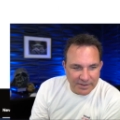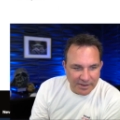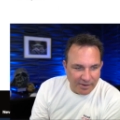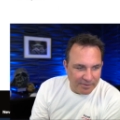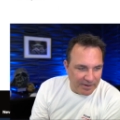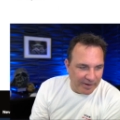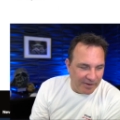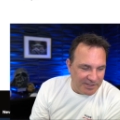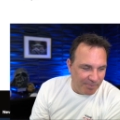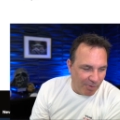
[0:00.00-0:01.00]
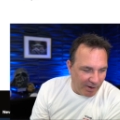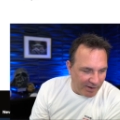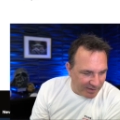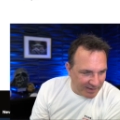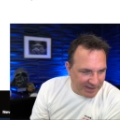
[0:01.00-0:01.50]
Oh, here we go, support.
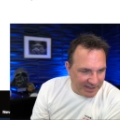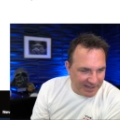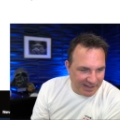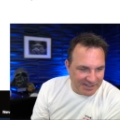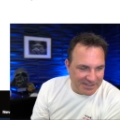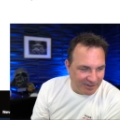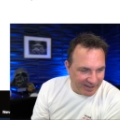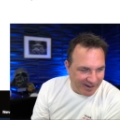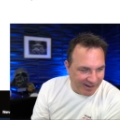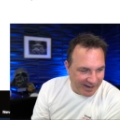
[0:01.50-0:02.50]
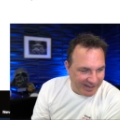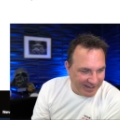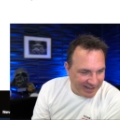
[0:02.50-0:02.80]
Just click on it.